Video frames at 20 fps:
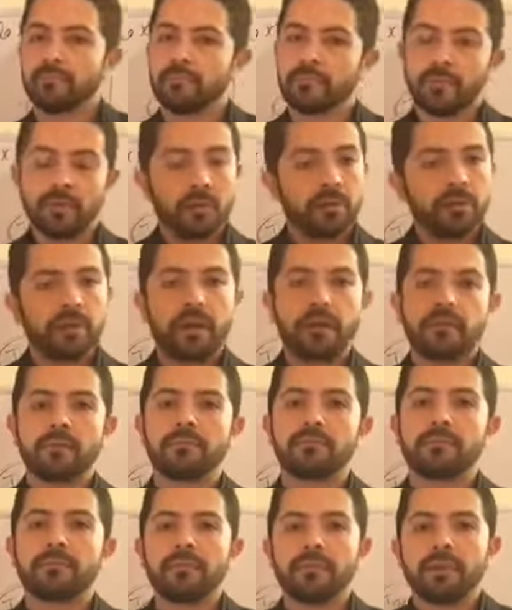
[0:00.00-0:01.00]
You don't care.
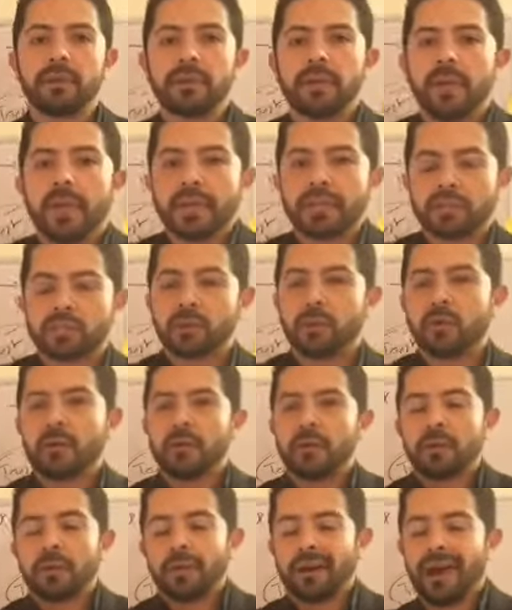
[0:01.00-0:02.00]
And so,
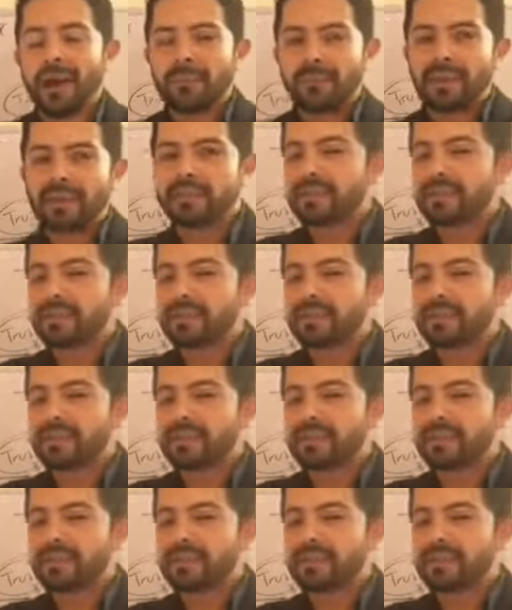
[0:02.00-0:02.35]
I'm not